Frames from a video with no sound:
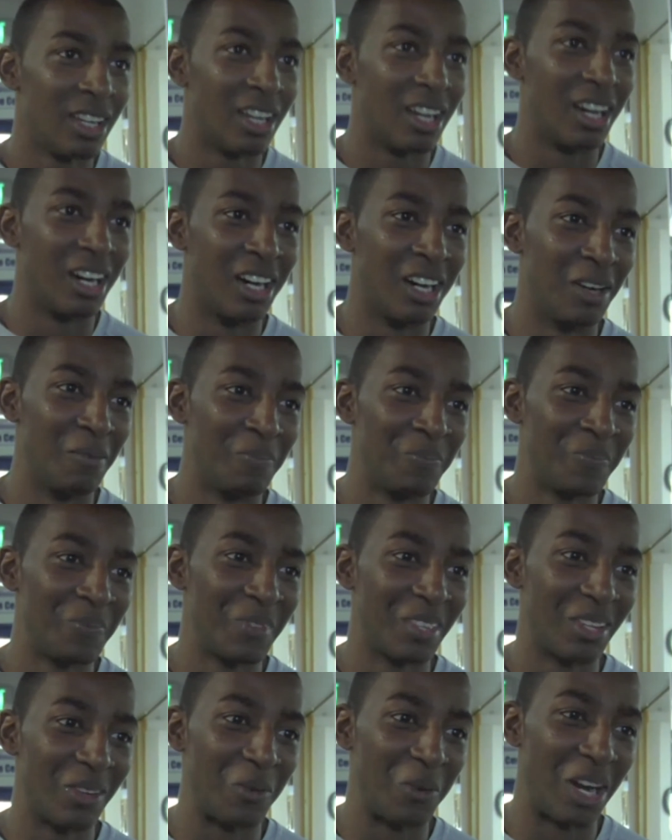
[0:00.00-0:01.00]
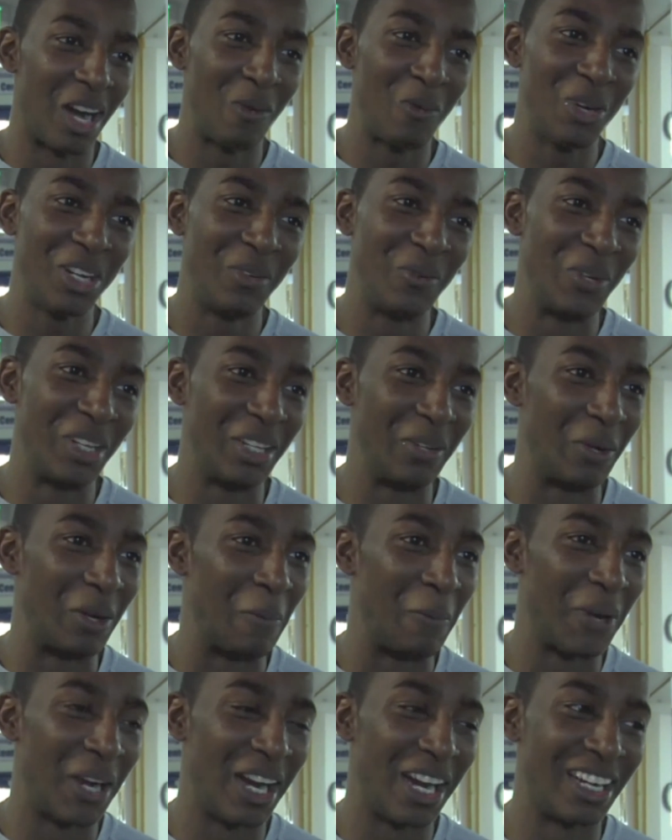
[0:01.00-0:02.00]
Well, I wouldn't really
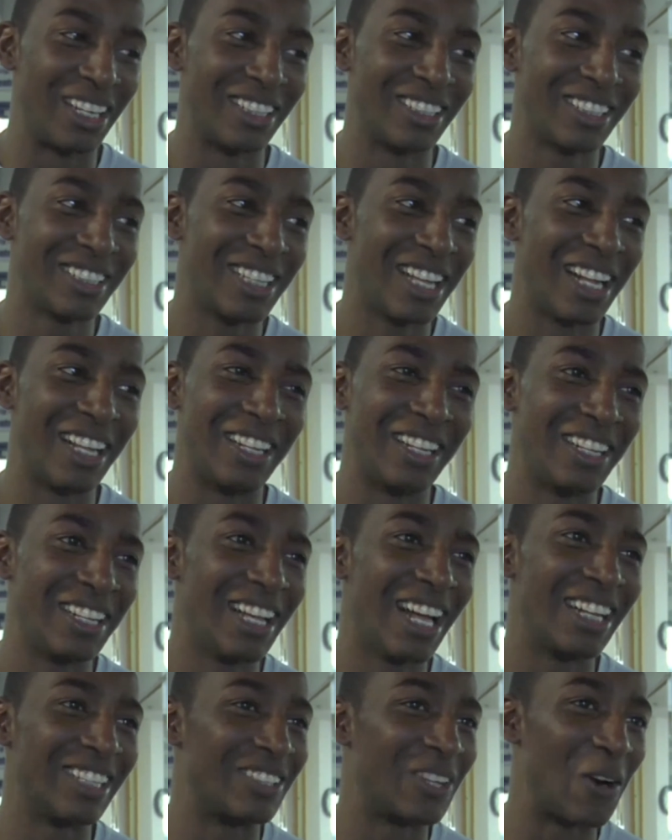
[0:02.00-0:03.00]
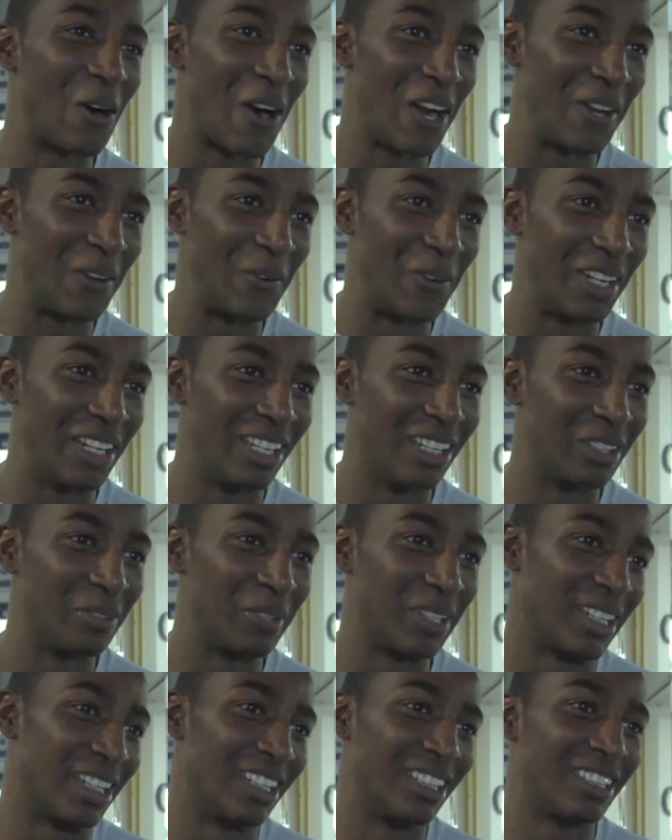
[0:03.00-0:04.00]
compare it, because it's not as hard doing this,
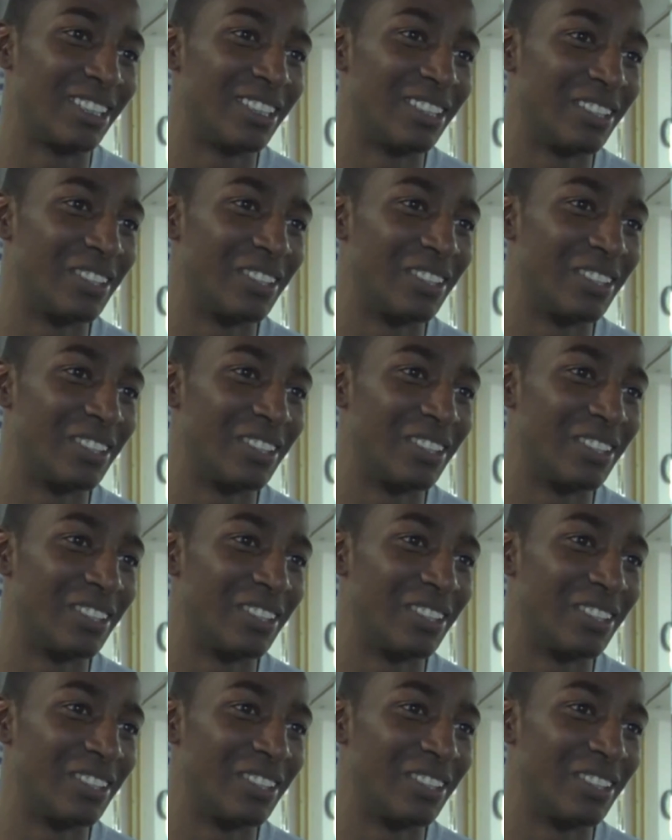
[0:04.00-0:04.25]
because,